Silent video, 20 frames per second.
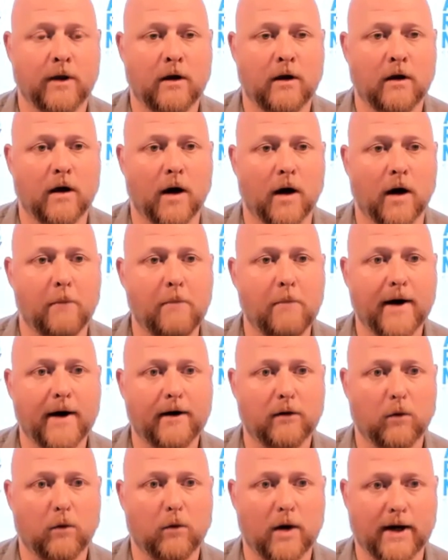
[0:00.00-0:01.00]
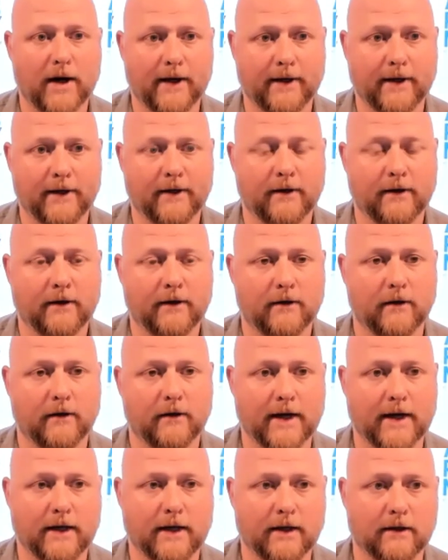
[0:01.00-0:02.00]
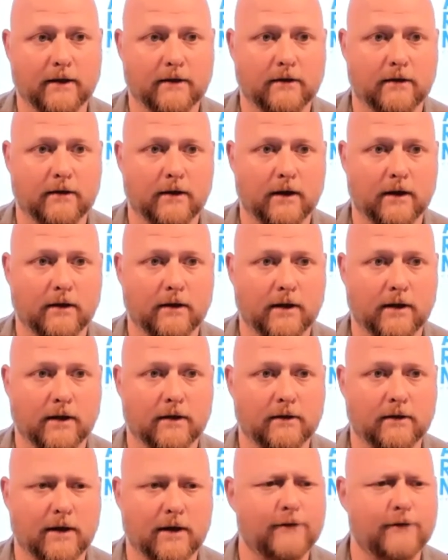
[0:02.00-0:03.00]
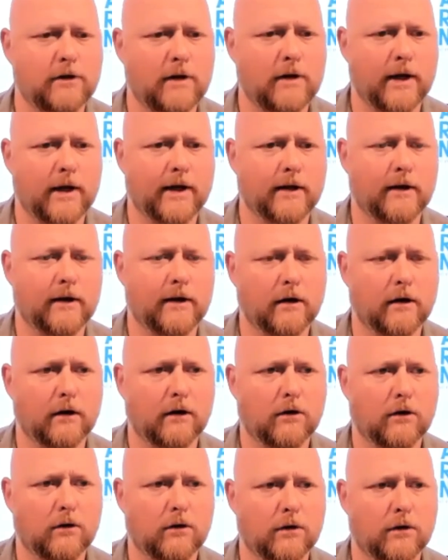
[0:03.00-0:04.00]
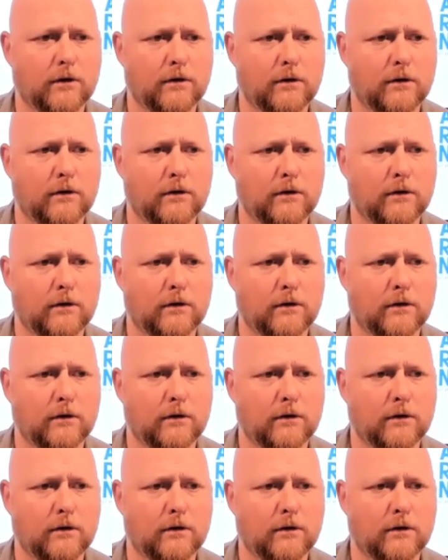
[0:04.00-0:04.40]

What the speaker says: Okay. A better way is have you taken the EARN course?